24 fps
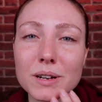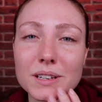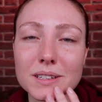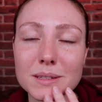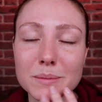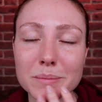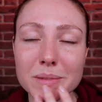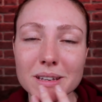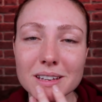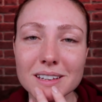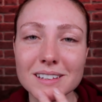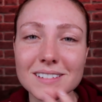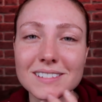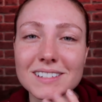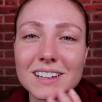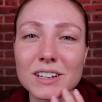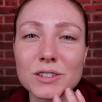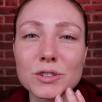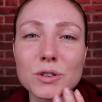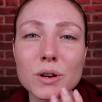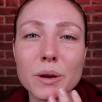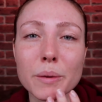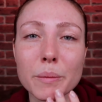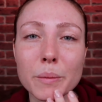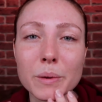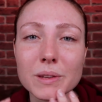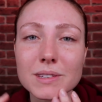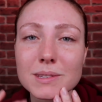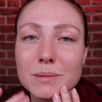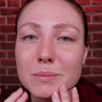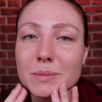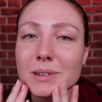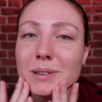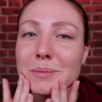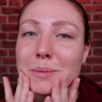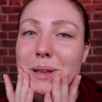raspy. I'll try and
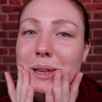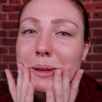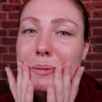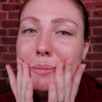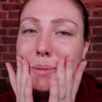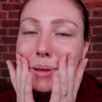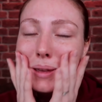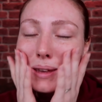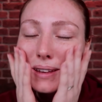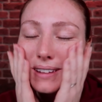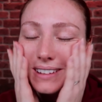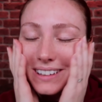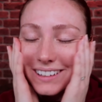whisper maybe.